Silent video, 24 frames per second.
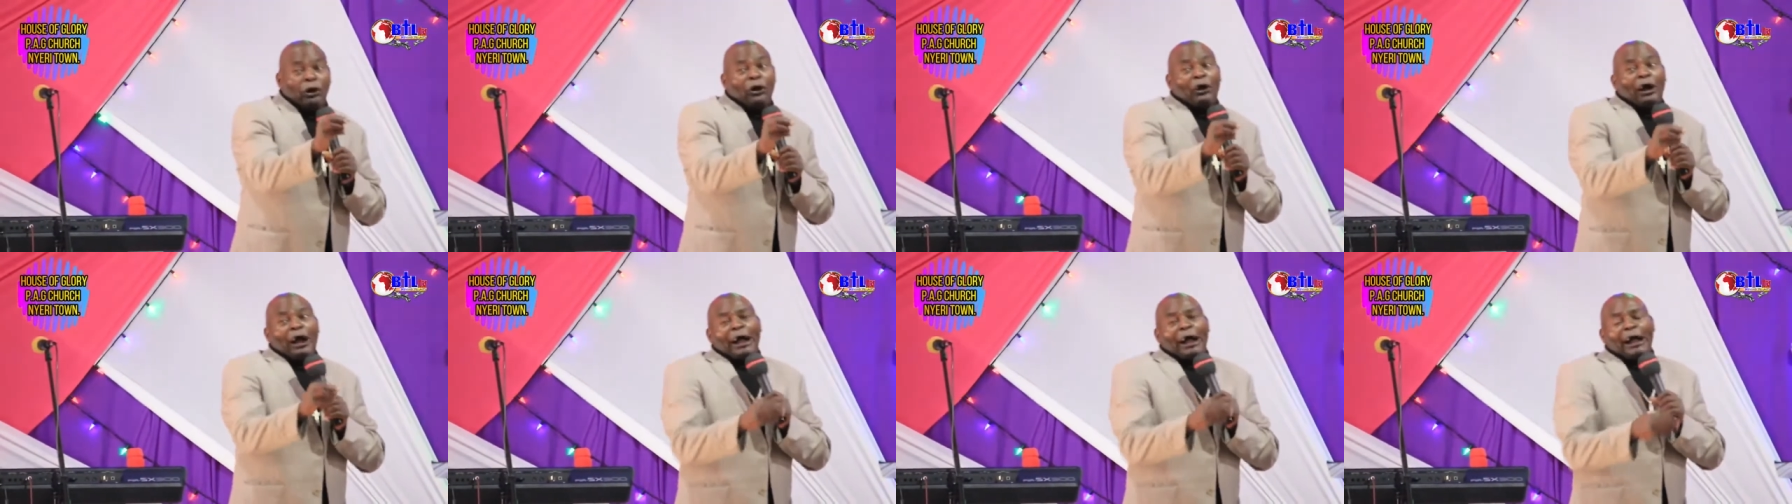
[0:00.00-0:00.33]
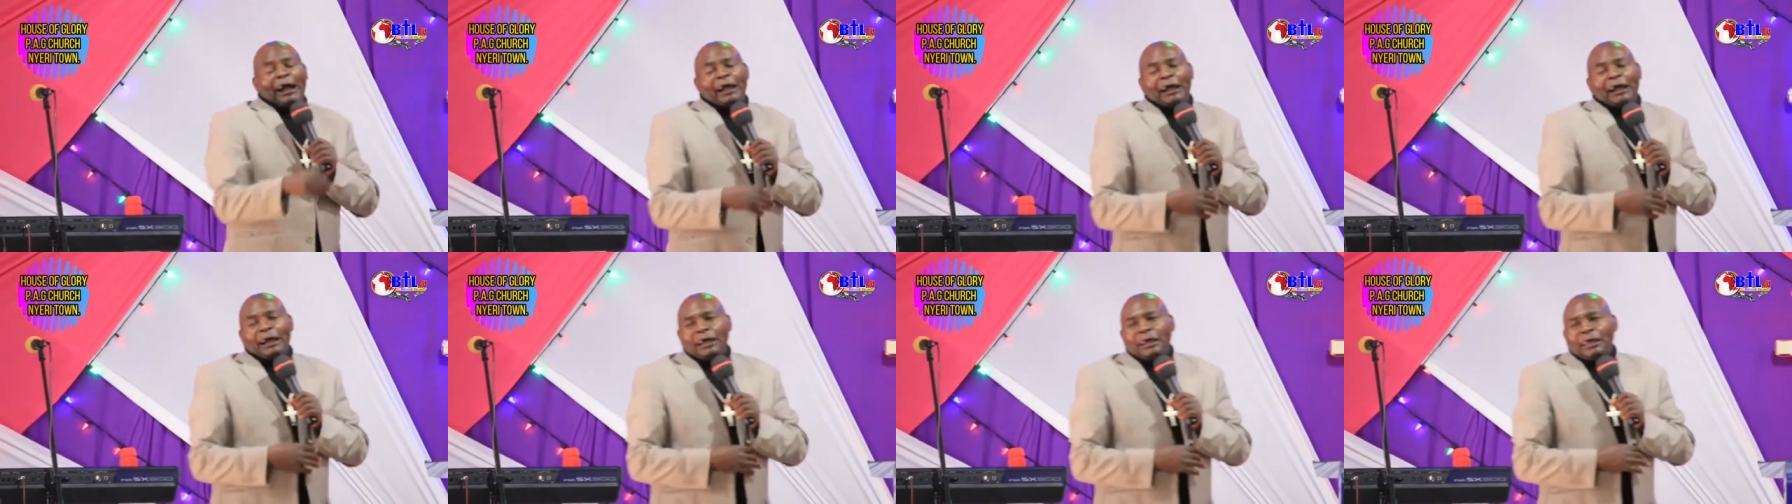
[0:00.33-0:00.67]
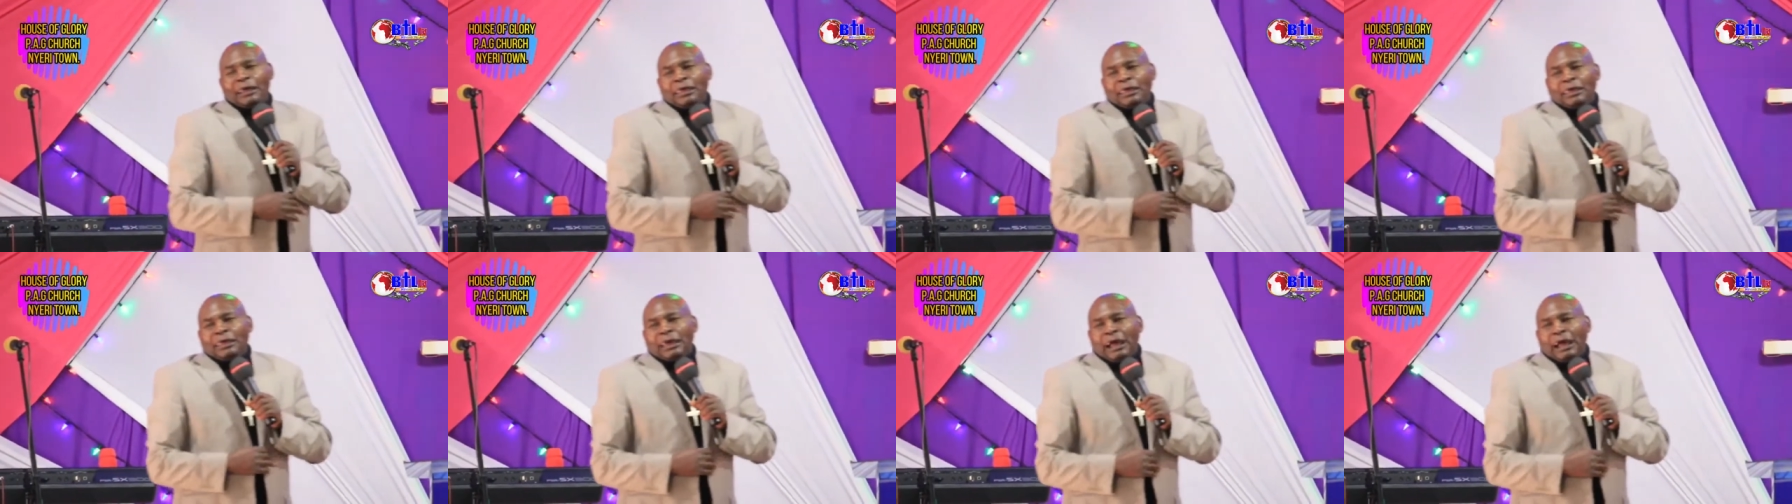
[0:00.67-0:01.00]
to Noah
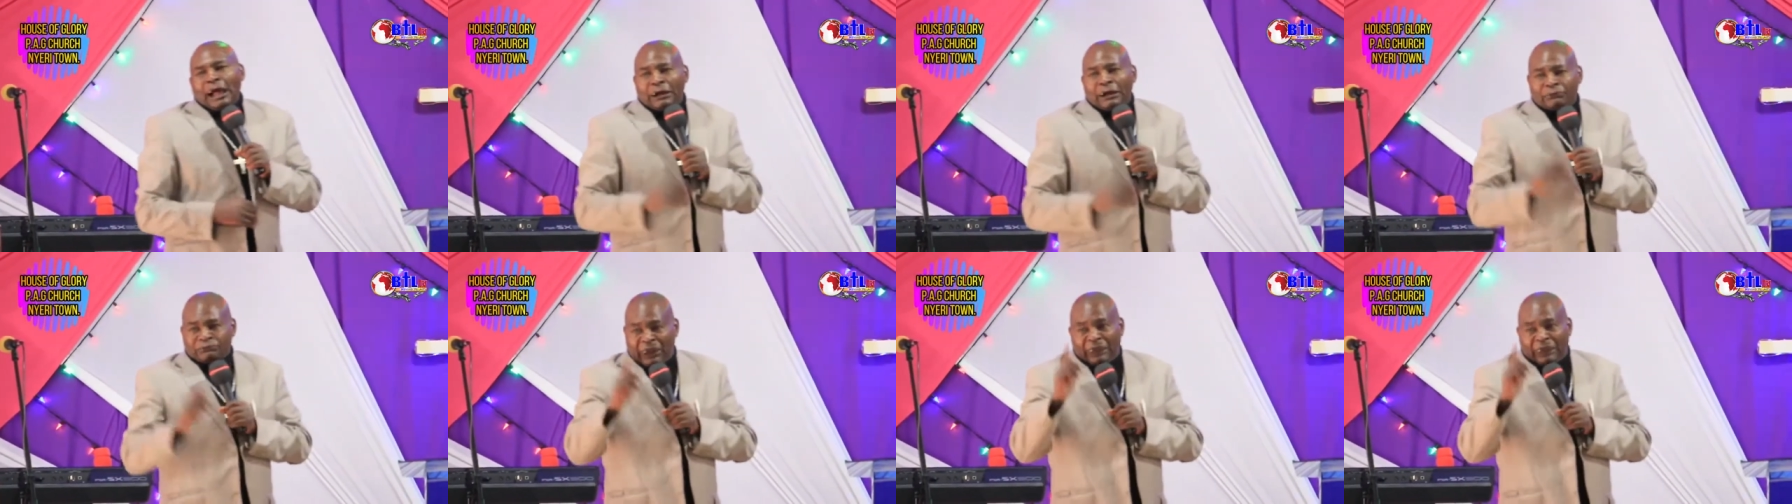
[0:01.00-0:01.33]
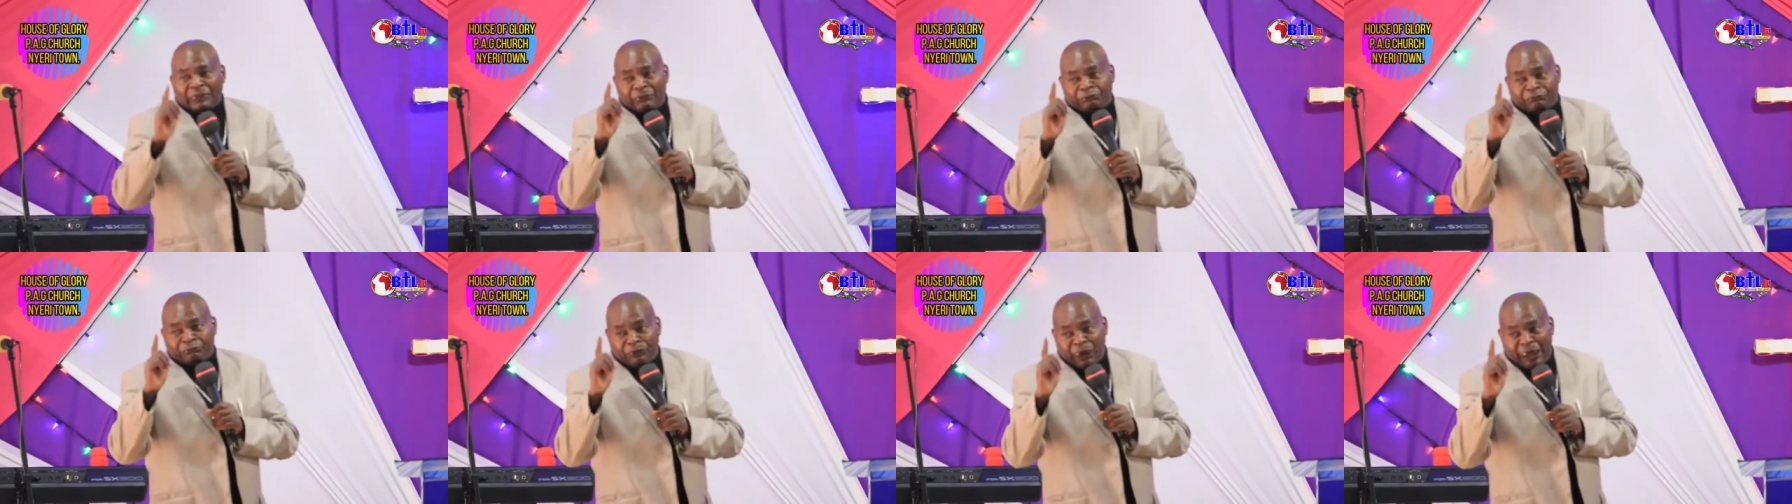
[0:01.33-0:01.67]
after the